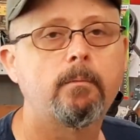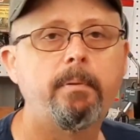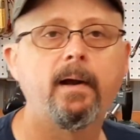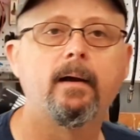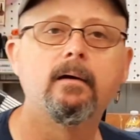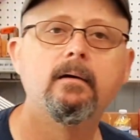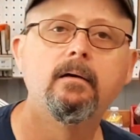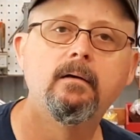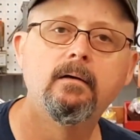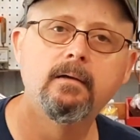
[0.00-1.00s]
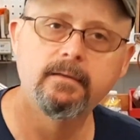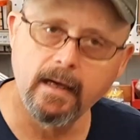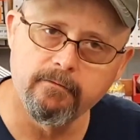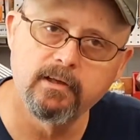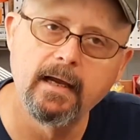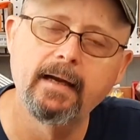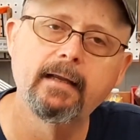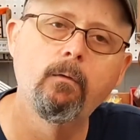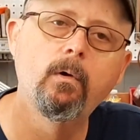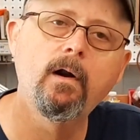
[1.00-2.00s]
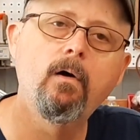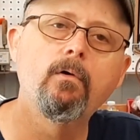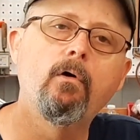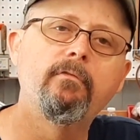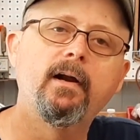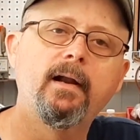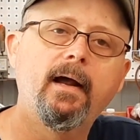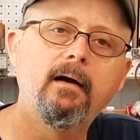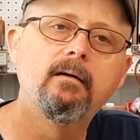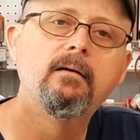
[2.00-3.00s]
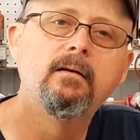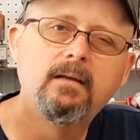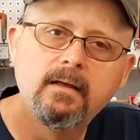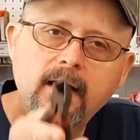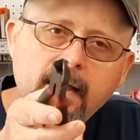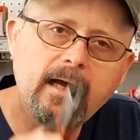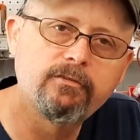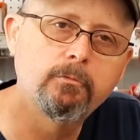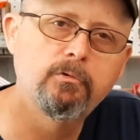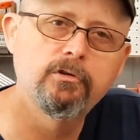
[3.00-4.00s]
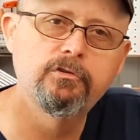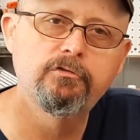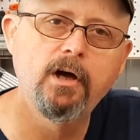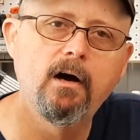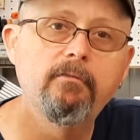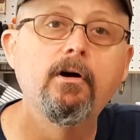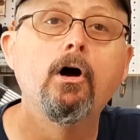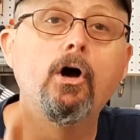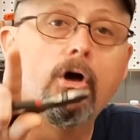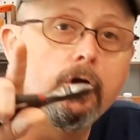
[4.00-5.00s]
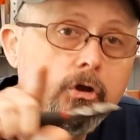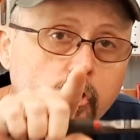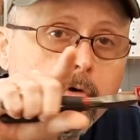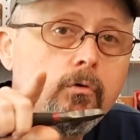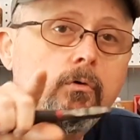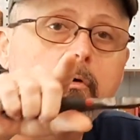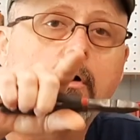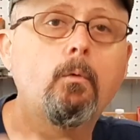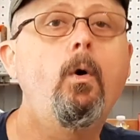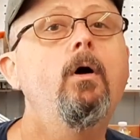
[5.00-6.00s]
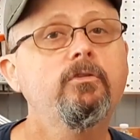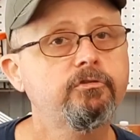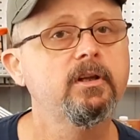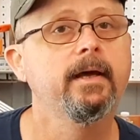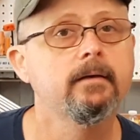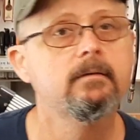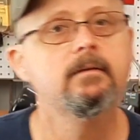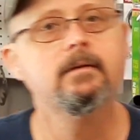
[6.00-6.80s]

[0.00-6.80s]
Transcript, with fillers: Repair. David got it going on over there now. He got some good stuff. You gonna wanna see it.